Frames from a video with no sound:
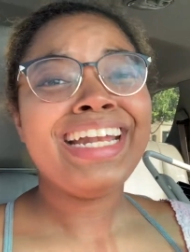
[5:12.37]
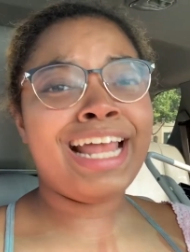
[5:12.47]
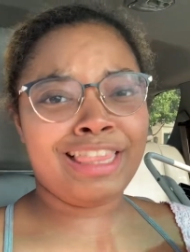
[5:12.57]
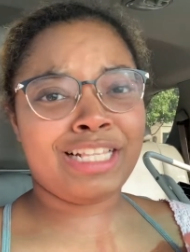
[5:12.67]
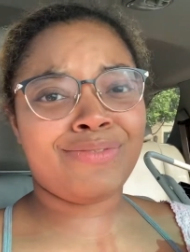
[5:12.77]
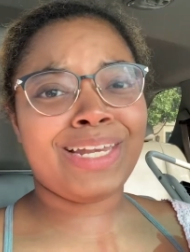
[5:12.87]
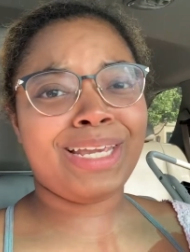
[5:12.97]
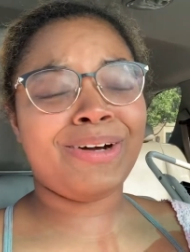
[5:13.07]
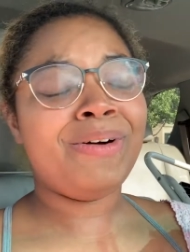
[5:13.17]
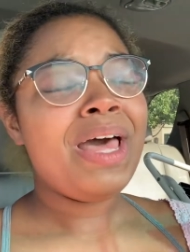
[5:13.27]
not this
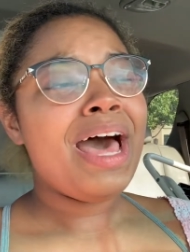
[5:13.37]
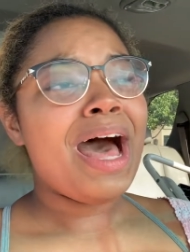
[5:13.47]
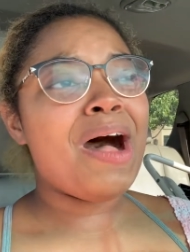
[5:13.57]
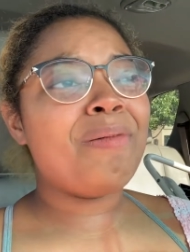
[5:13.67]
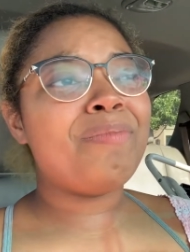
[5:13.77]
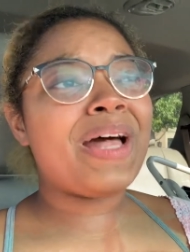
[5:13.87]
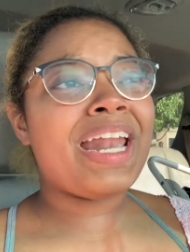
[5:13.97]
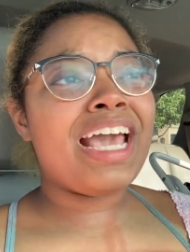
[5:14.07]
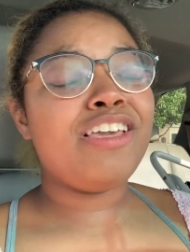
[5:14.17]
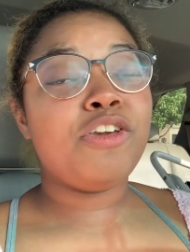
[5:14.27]
video. Um, but
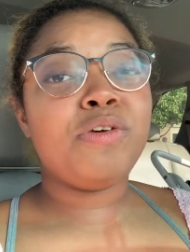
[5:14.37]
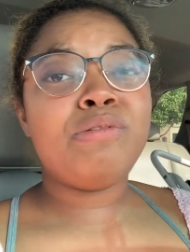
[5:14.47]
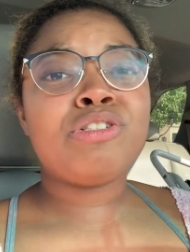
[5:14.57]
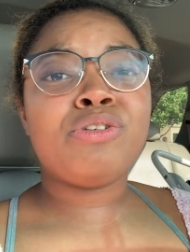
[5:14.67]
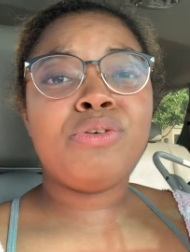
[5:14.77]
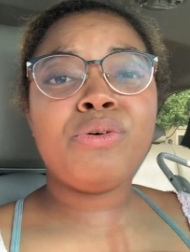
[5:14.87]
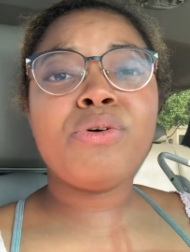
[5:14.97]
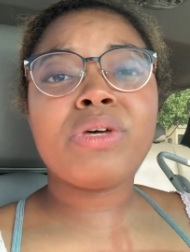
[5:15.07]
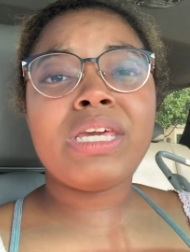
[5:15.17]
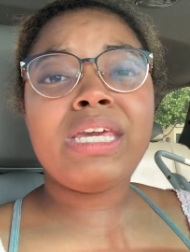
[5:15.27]
I use
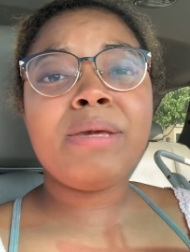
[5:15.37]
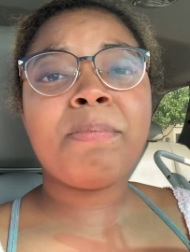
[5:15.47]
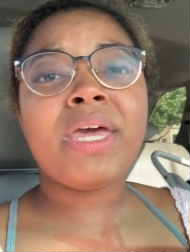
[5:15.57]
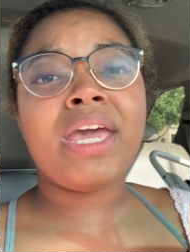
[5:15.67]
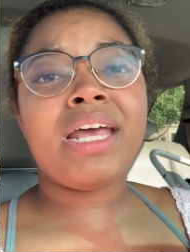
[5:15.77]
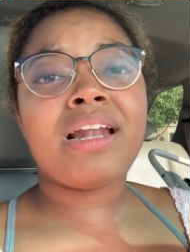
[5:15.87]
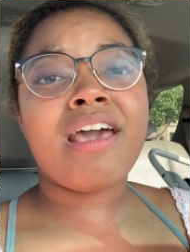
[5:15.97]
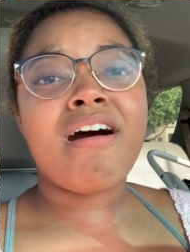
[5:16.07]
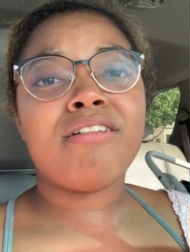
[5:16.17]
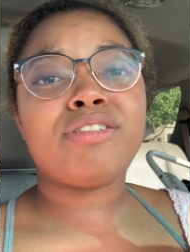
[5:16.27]
Google Keep and I
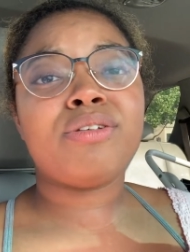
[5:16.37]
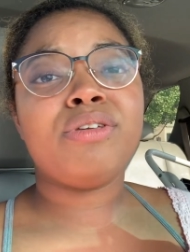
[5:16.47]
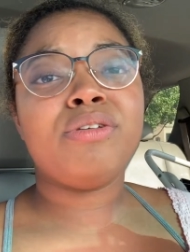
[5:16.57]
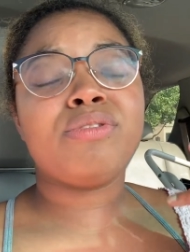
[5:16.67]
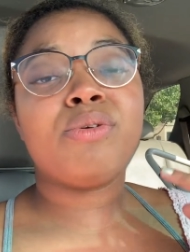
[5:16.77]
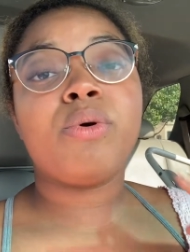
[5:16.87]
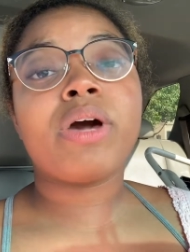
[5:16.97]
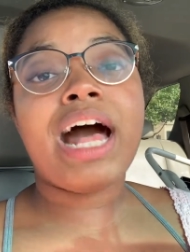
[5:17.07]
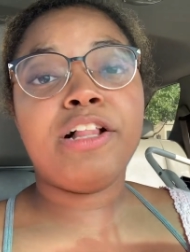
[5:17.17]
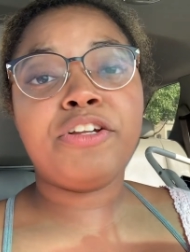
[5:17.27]
also use Google
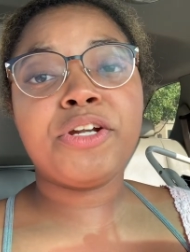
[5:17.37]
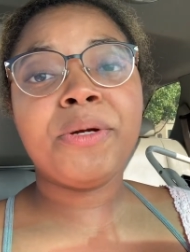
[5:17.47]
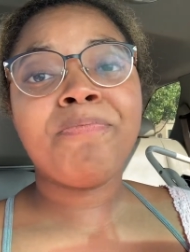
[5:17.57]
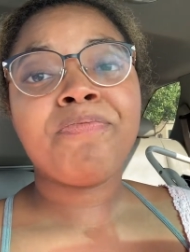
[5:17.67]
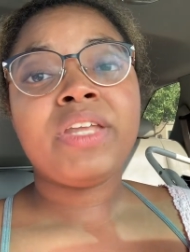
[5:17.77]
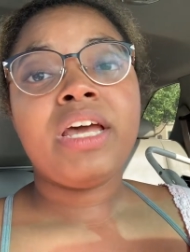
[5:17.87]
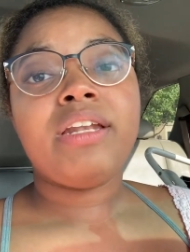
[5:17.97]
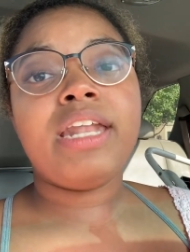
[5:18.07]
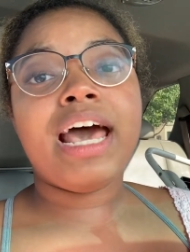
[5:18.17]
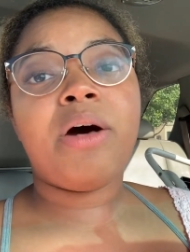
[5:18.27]
Calendar.
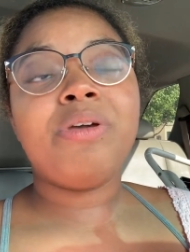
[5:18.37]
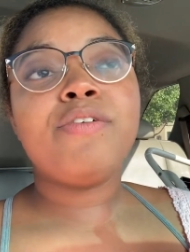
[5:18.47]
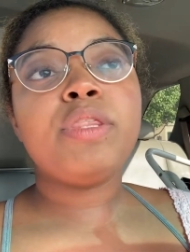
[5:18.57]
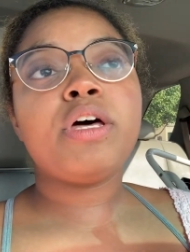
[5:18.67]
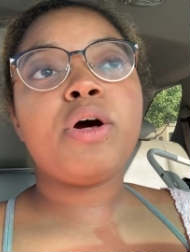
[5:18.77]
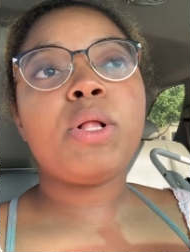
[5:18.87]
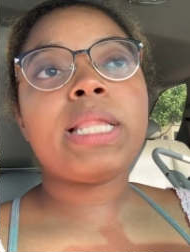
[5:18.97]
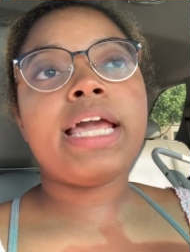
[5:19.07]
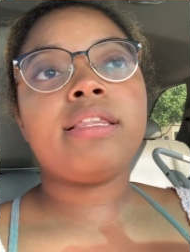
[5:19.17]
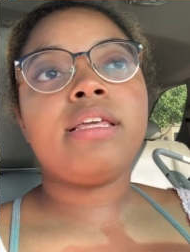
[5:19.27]
Now, even though
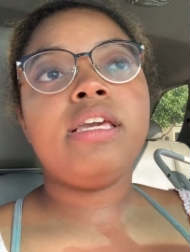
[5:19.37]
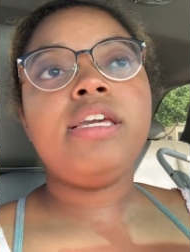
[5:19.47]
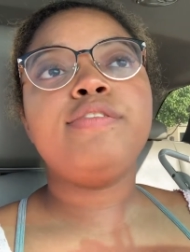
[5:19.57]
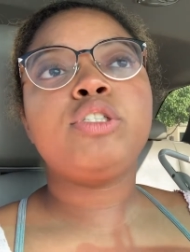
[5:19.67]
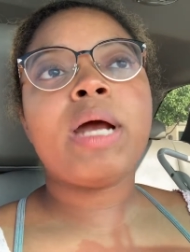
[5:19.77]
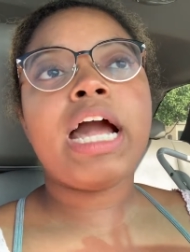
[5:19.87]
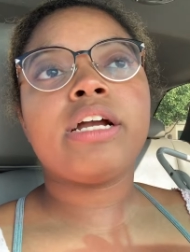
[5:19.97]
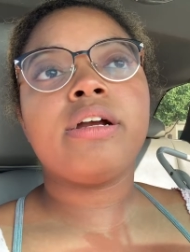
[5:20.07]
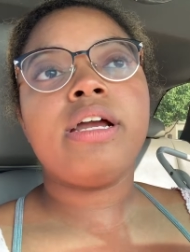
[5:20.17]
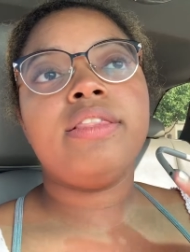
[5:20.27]
like the Eve
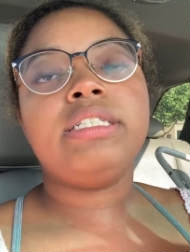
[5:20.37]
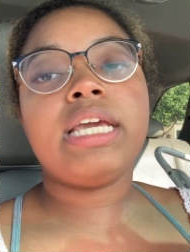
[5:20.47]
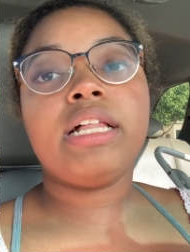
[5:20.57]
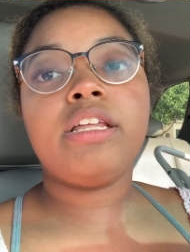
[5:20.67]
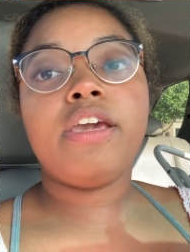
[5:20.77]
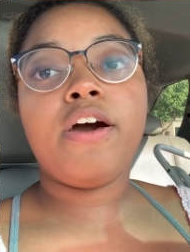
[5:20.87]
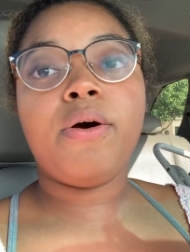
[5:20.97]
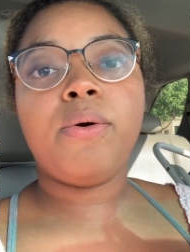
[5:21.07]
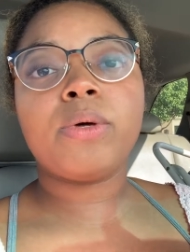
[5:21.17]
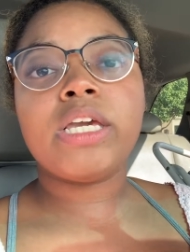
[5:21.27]
tracker and the
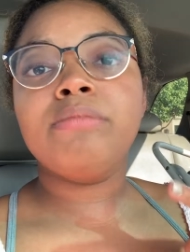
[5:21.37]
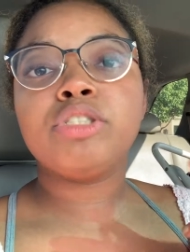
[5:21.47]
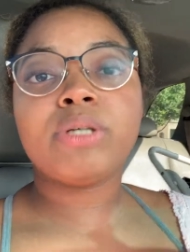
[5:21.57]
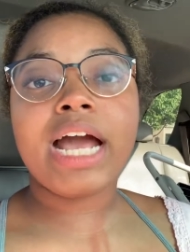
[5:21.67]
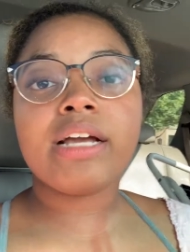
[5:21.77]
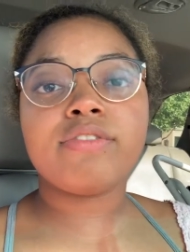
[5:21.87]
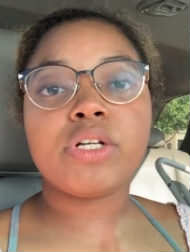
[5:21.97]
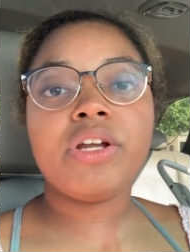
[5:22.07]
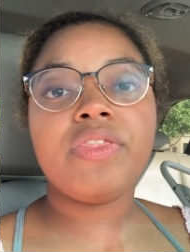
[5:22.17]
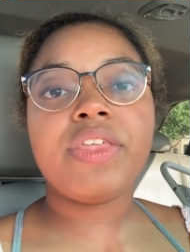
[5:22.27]
Daylio keeps track of
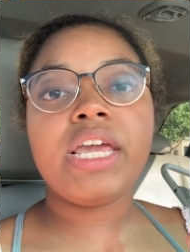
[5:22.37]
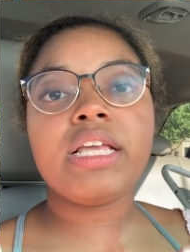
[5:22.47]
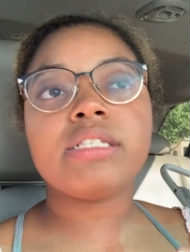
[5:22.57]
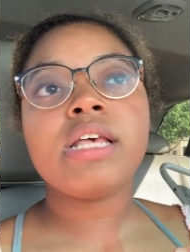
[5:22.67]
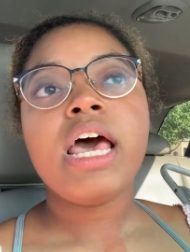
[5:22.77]
certain things,